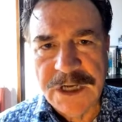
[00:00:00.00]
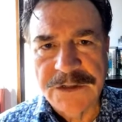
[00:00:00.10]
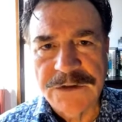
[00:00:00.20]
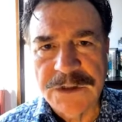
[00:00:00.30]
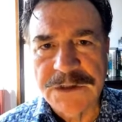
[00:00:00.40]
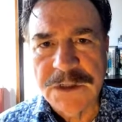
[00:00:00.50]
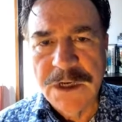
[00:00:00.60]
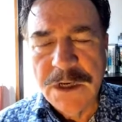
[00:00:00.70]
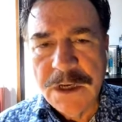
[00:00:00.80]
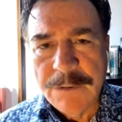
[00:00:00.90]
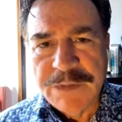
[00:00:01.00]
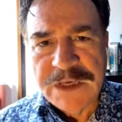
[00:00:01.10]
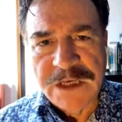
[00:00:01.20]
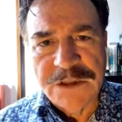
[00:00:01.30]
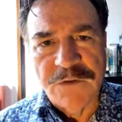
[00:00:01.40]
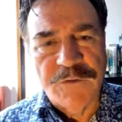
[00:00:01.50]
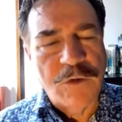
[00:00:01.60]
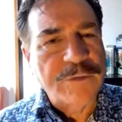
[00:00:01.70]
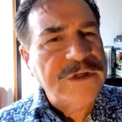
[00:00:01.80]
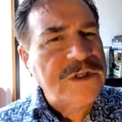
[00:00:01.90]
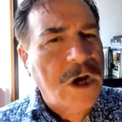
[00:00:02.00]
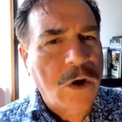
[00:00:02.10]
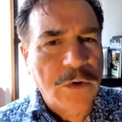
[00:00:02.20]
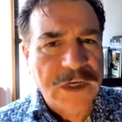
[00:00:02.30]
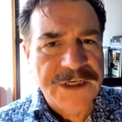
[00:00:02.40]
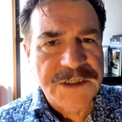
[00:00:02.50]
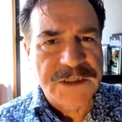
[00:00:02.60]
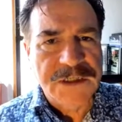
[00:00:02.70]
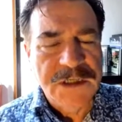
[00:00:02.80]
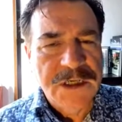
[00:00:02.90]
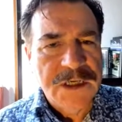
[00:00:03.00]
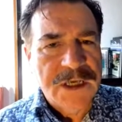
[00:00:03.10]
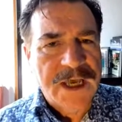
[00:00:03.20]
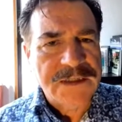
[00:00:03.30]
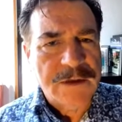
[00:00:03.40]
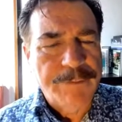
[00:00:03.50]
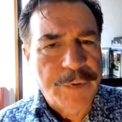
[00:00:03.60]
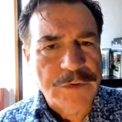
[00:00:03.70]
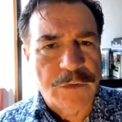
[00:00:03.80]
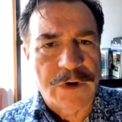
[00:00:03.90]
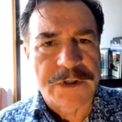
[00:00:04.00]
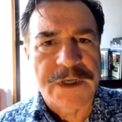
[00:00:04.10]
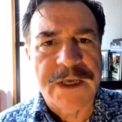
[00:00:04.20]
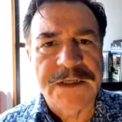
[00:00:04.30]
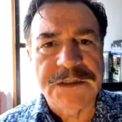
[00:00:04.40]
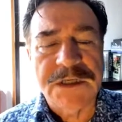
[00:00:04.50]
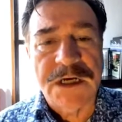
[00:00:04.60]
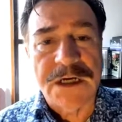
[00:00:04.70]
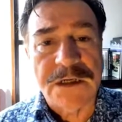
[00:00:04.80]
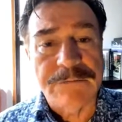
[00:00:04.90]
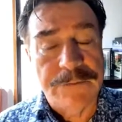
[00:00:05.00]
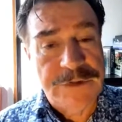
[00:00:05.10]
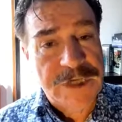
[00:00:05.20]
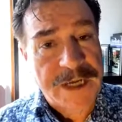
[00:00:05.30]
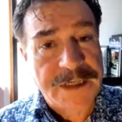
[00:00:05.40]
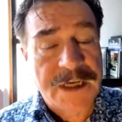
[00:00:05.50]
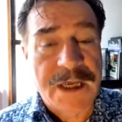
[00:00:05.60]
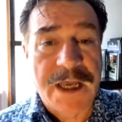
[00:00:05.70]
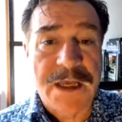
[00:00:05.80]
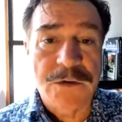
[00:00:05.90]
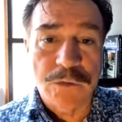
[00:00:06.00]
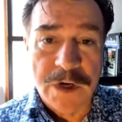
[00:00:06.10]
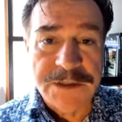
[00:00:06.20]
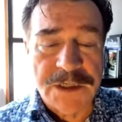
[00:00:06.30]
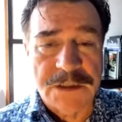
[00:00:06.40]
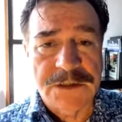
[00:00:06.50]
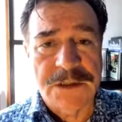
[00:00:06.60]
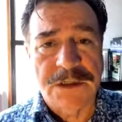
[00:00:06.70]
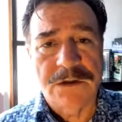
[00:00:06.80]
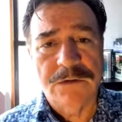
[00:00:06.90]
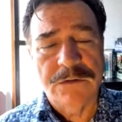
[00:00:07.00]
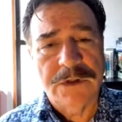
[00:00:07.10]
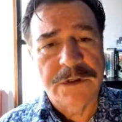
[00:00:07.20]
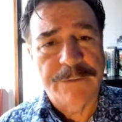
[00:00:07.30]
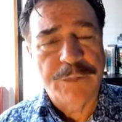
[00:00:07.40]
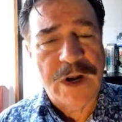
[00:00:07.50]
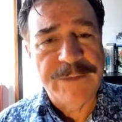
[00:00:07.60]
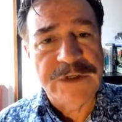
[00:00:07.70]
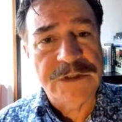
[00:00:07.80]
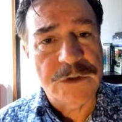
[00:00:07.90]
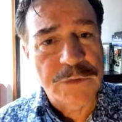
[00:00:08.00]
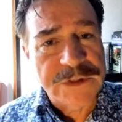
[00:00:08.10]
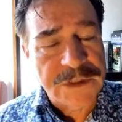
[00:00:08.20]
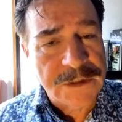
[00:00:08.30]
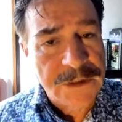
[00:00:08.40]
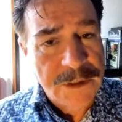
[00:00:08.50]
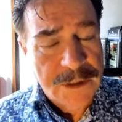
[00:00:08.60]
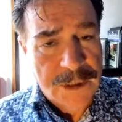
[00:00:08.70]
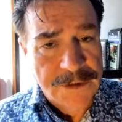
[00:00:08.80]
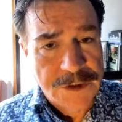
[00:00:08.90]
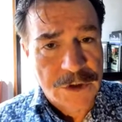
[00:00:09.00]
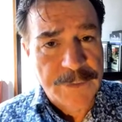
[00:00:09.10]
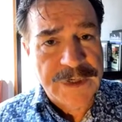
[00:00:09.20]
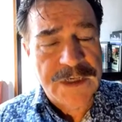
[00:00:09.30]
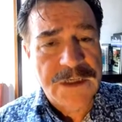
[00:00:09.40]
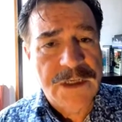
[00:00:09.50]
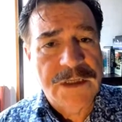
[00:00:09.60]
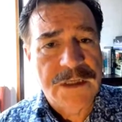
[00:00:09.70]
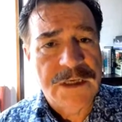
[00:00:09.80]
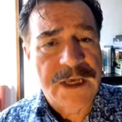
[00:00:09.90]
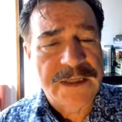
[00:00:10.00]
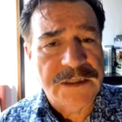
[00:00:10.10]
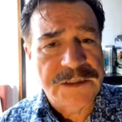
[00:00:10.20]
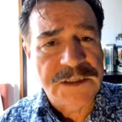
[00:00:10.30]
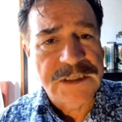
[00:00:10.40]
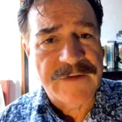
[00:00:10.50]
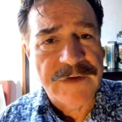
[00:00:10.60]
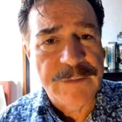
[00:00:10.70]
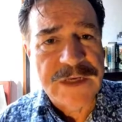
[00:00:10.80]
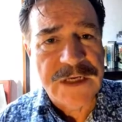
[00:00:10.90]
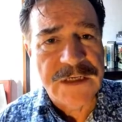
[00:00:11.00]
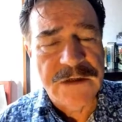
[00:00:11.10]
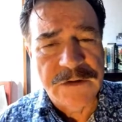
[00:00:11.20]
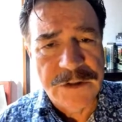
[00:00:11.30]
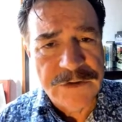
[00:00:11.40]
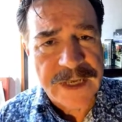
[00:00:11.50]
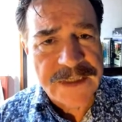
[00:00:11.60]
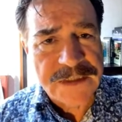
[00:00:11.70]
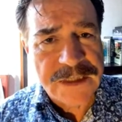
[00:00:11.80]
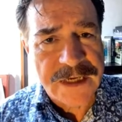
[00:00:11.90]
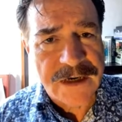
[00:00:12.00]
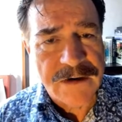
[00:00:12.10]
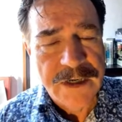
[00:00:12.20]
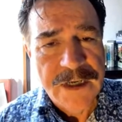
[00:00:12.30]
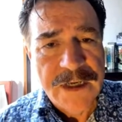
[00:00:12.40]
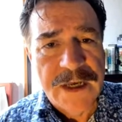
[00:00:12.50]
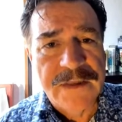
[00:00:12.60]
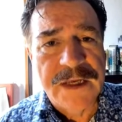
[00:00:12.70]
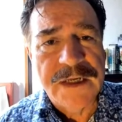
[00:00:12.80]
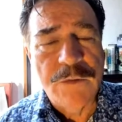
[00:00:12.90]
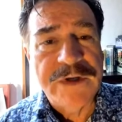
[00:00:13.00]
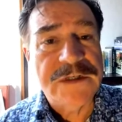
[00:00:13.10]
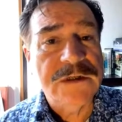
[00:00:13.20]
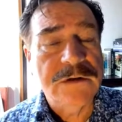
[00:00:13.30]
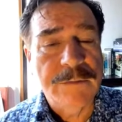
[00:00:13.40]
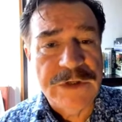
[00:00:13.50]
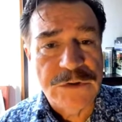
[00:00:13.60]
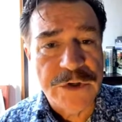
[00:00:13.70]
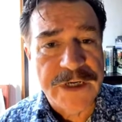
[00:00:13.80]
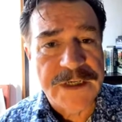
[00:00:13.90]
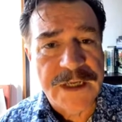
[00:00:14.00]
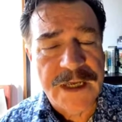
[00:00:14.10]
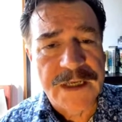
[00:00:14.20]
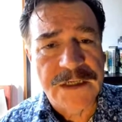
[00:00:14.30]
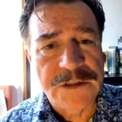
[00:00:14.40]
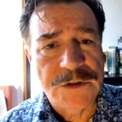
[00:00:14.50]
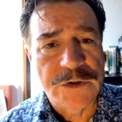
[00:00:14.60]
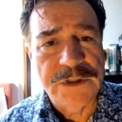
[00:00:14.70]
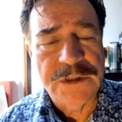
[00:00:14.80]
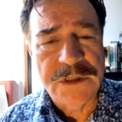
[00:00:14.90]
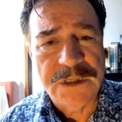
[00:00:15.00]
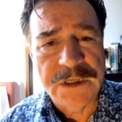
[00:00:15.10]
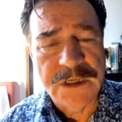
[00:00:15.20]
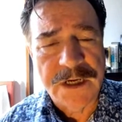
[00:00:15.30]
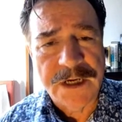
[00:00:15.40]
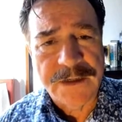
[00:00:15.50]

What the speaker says: countries begin to form this coalition as a bulwark against China and Russia. So the Prime Minister was in Germany. He had the G7 meeting 2 days there, and then he went to Madrid and joined the